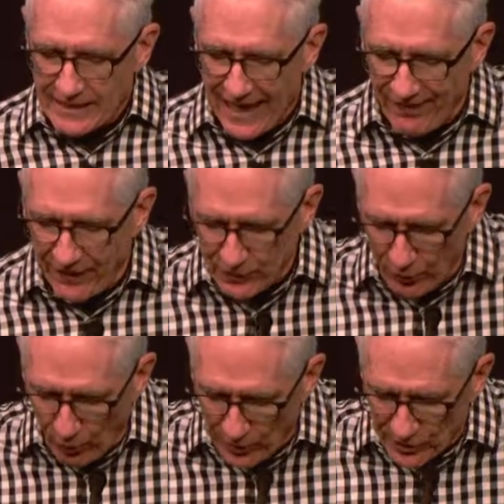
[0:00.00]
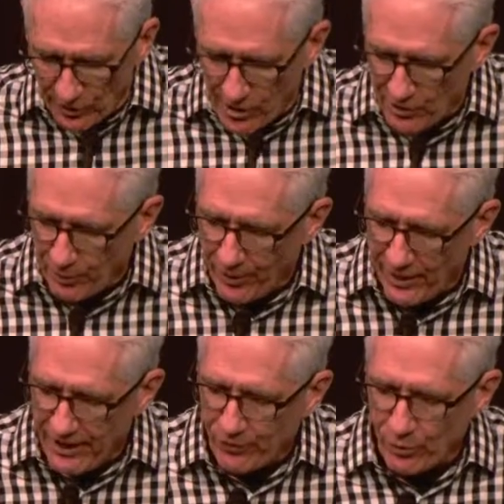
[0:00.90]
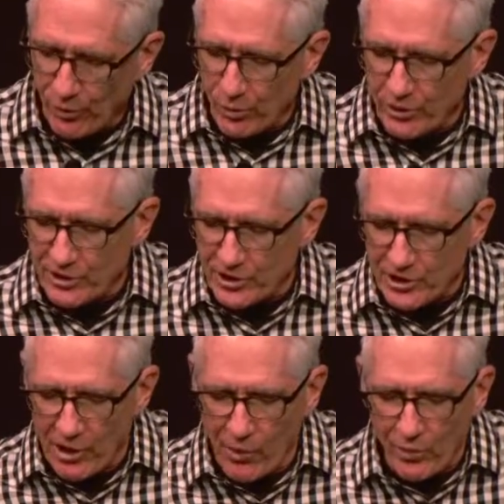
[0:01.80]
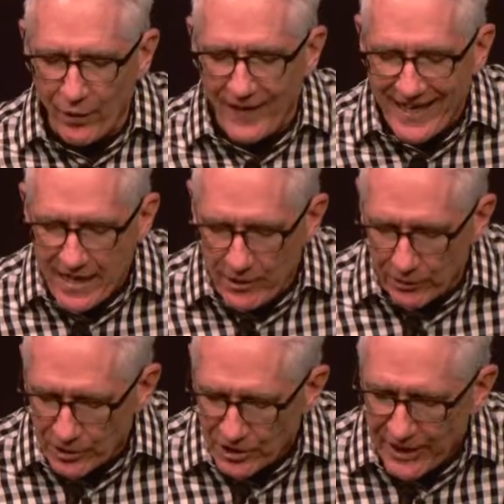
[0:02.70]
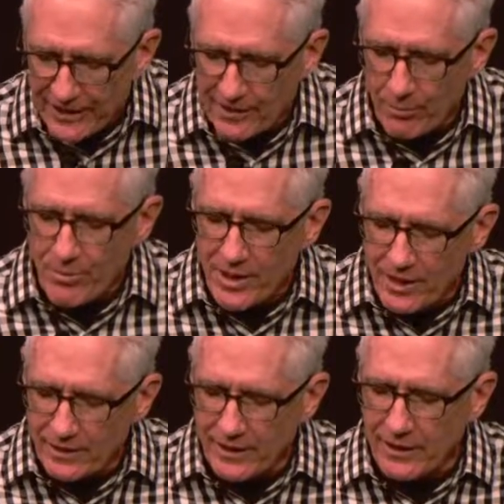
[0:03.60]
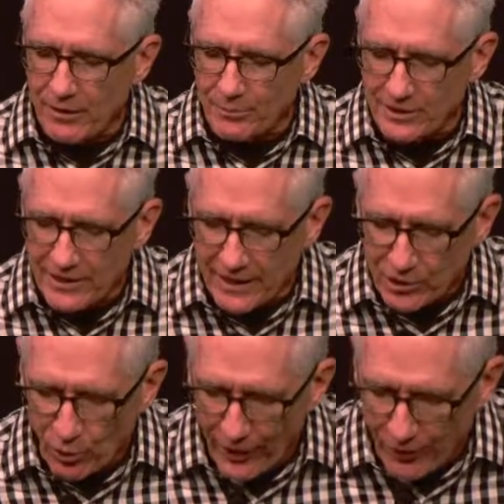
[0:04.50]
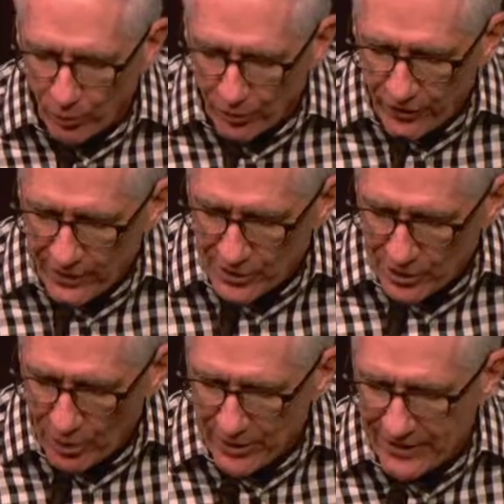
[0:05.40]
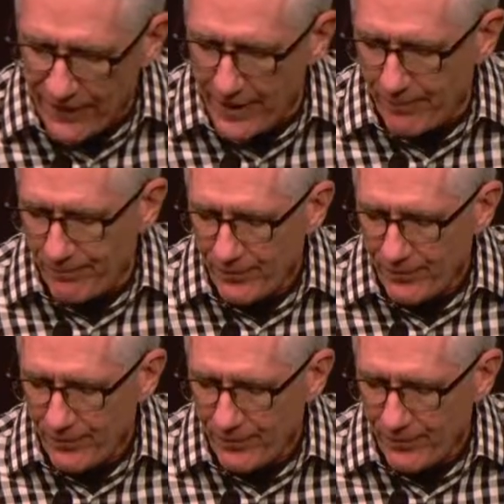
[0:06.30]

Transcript: And these are the ones along the path where the word is sown. When they hear, Satan immediately comes and takes away the word that is sown in them.